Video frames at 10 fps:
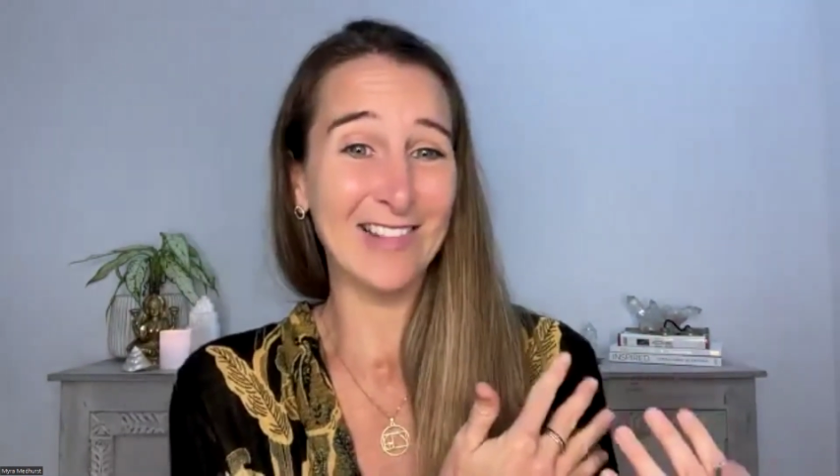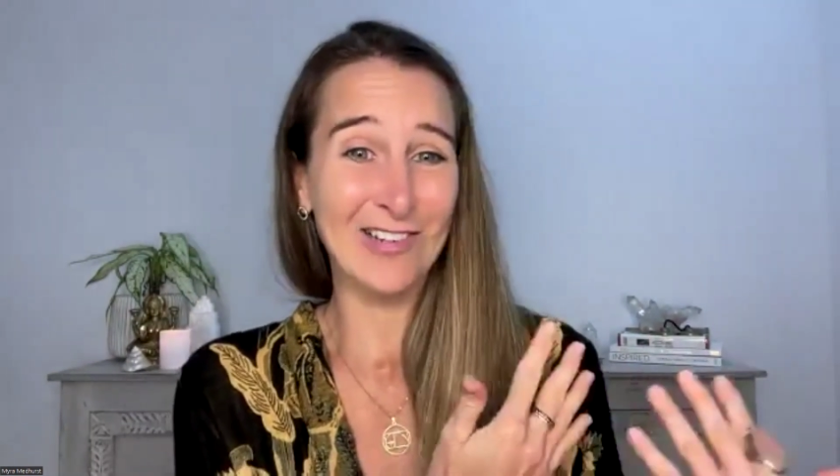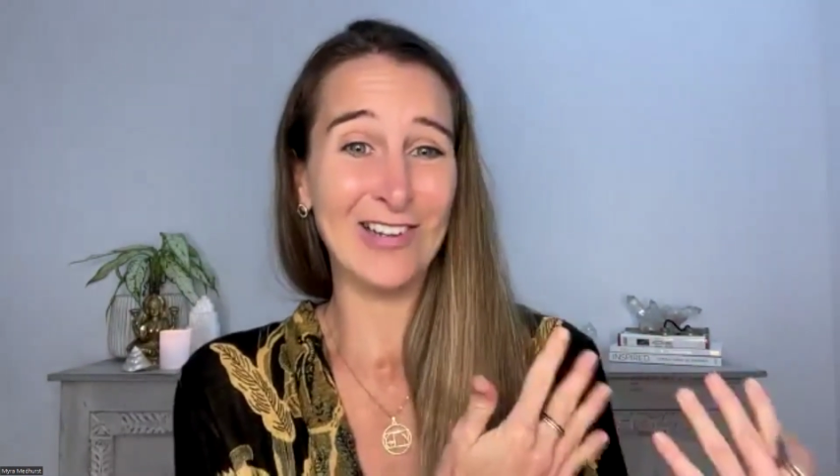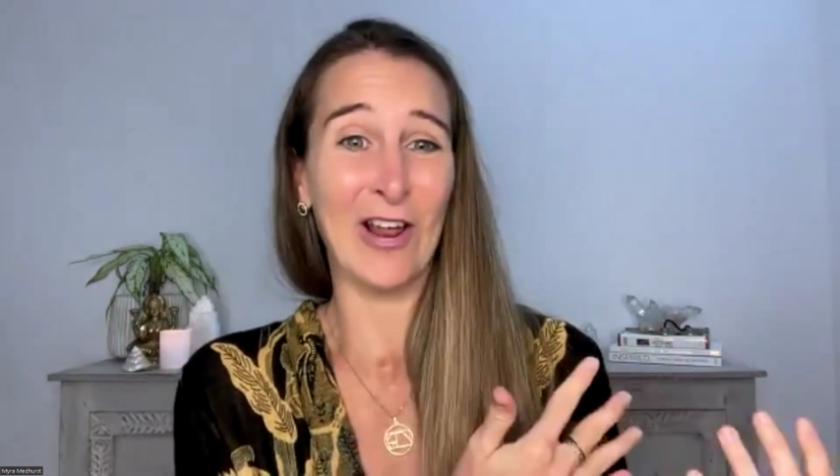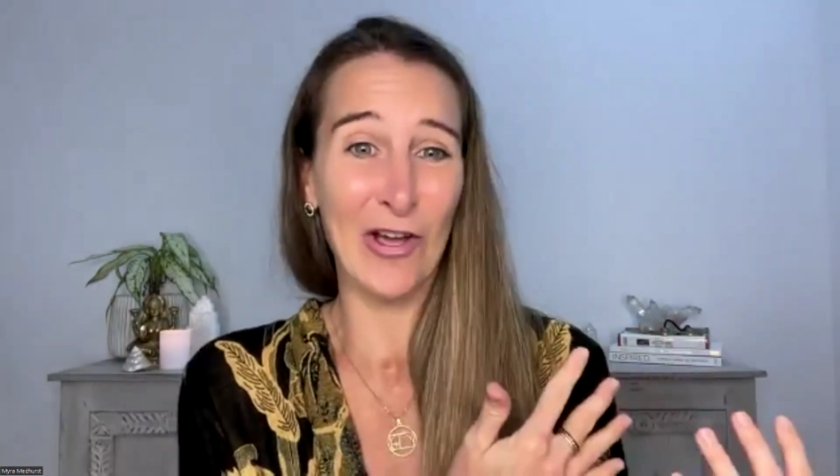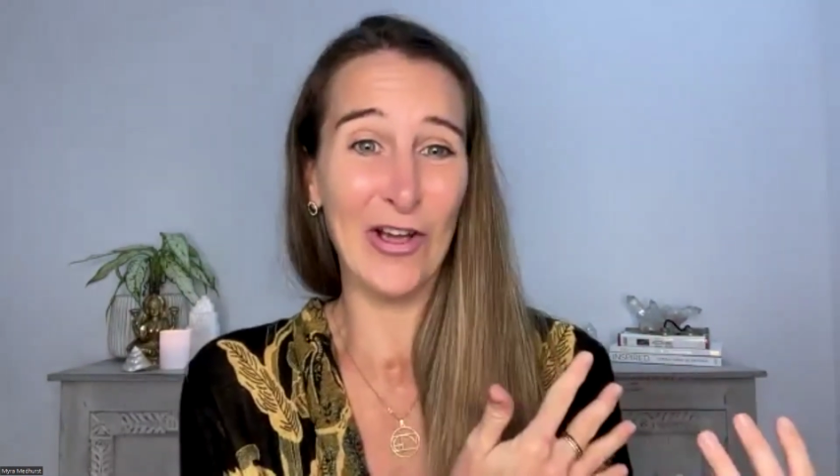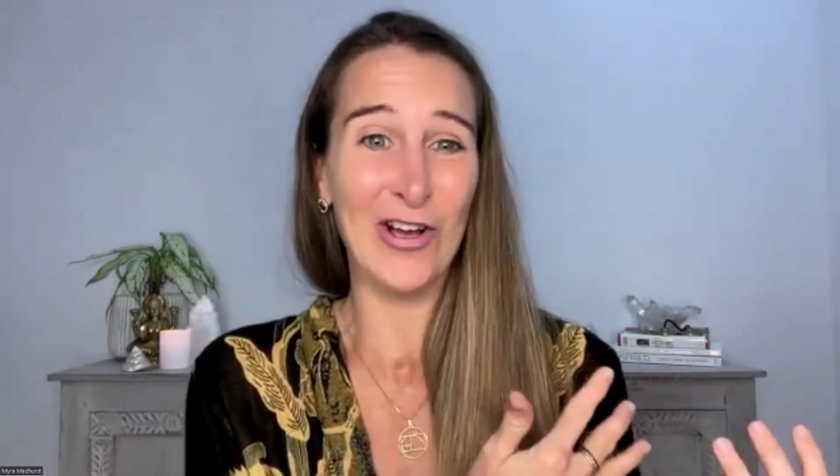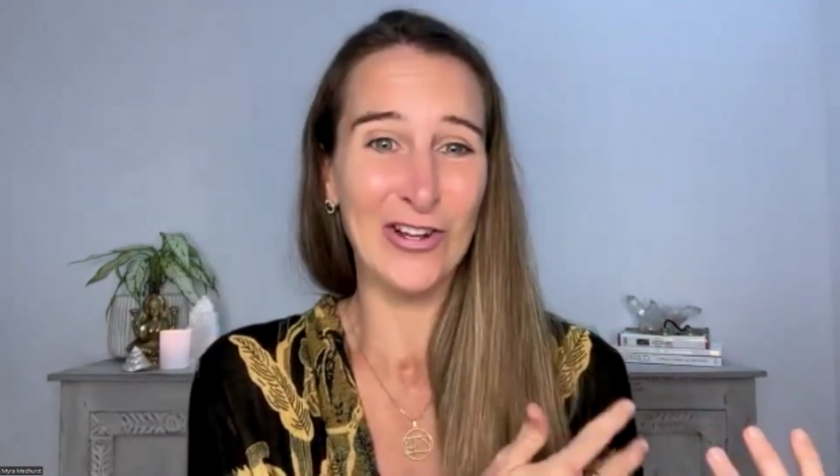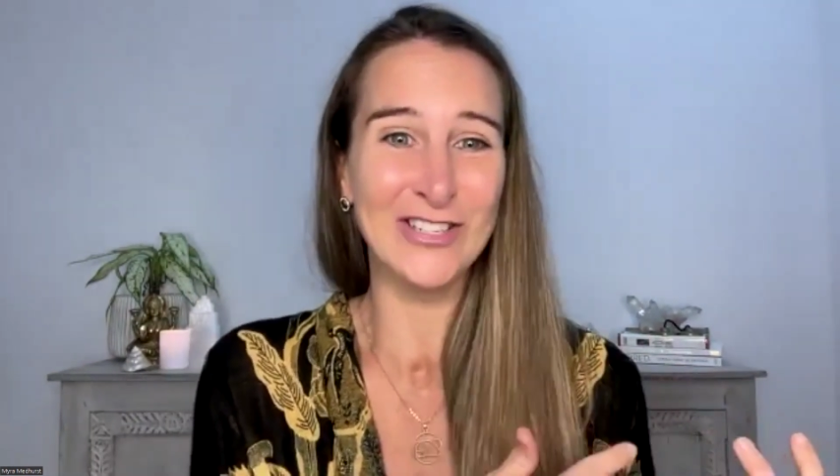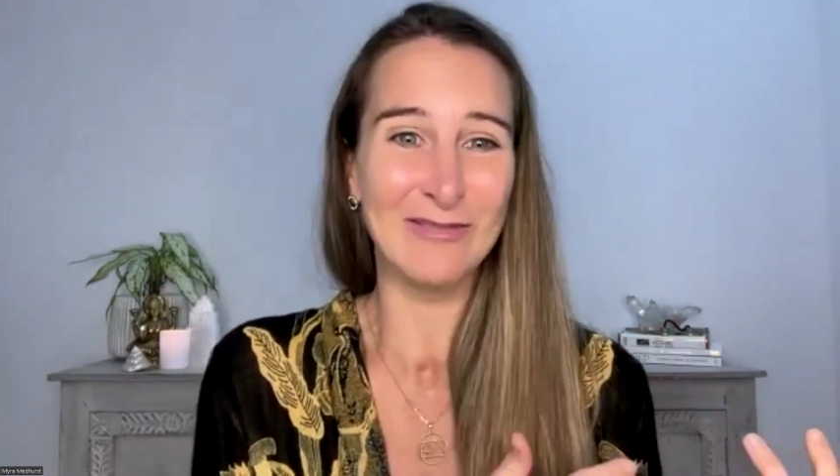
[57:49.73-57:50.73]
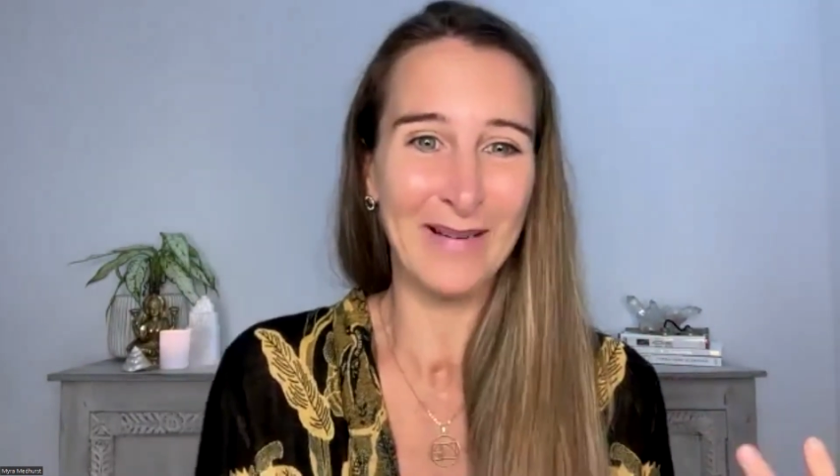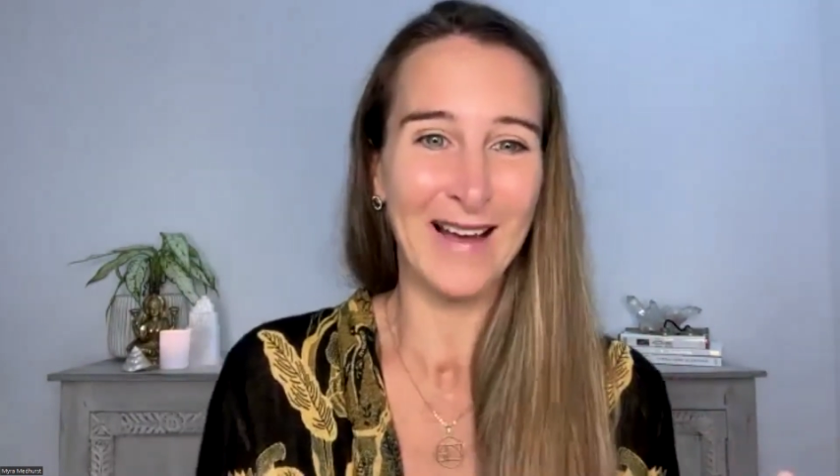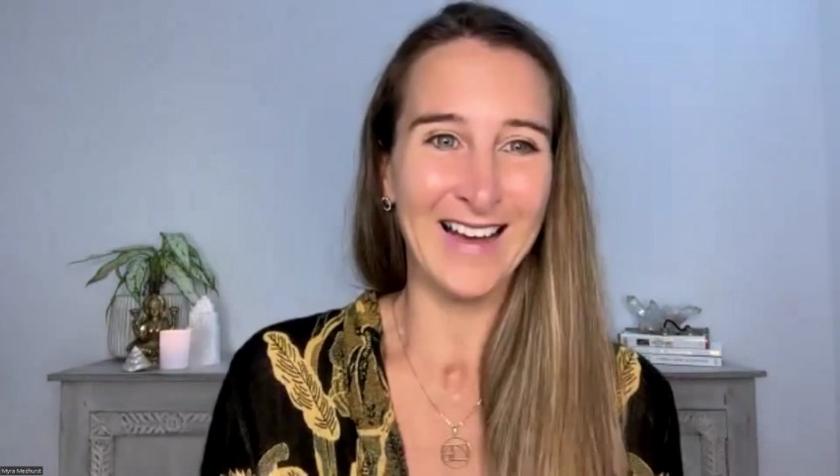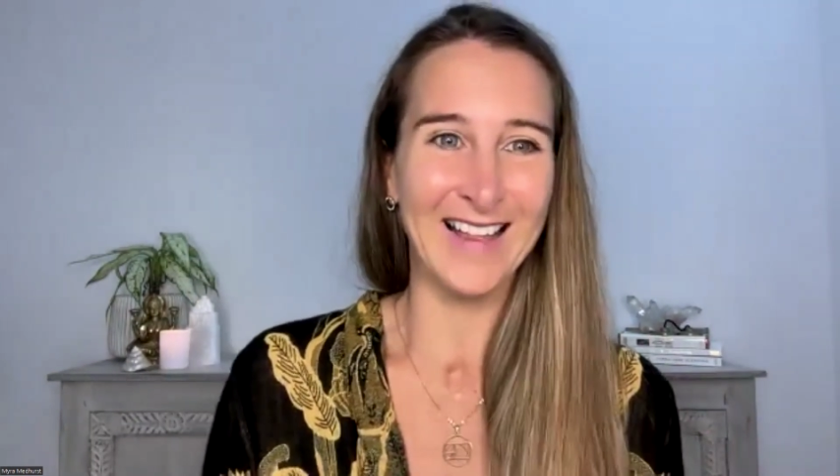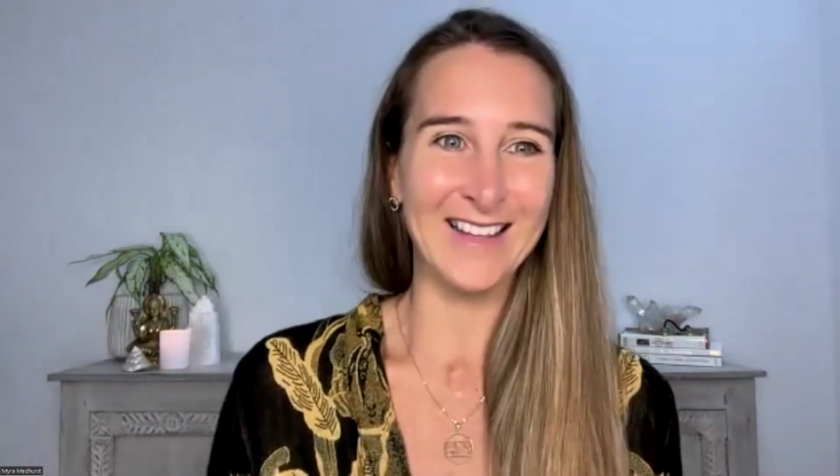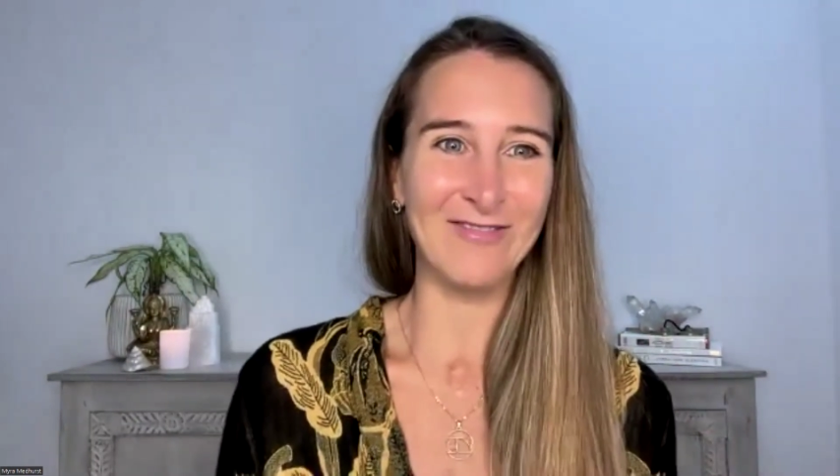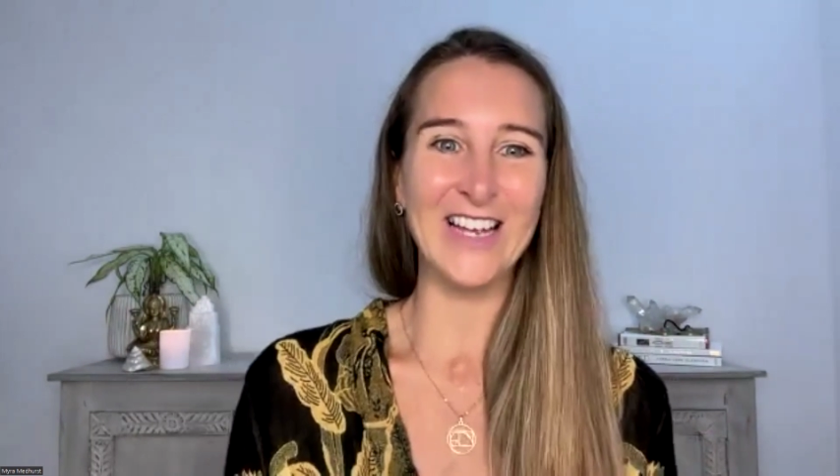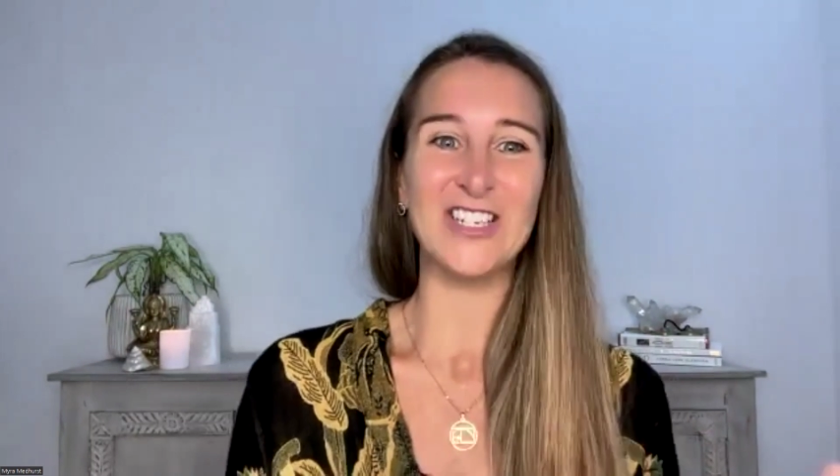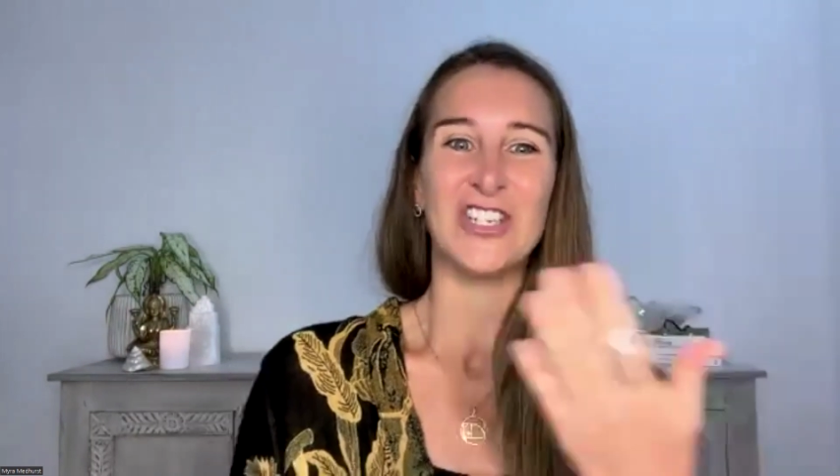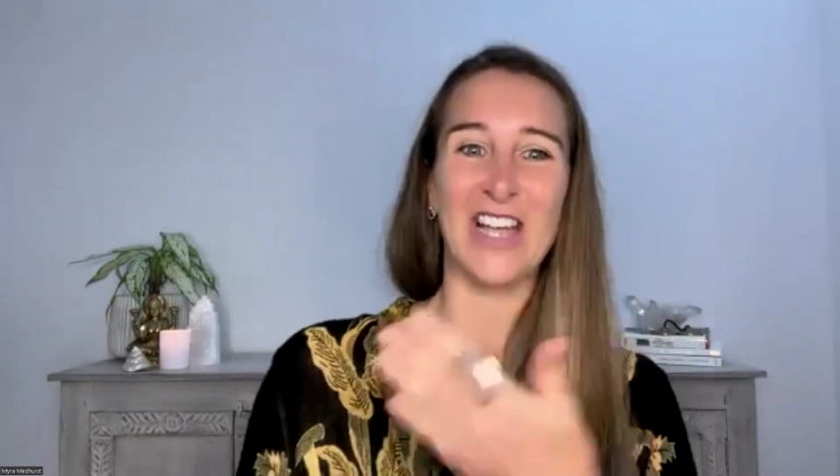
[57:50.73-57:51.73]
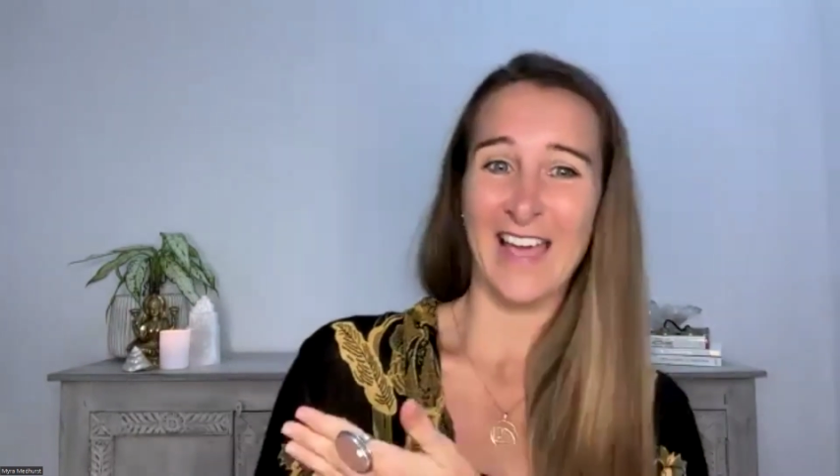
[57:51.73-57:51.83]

Look at her golden path. I'm like, check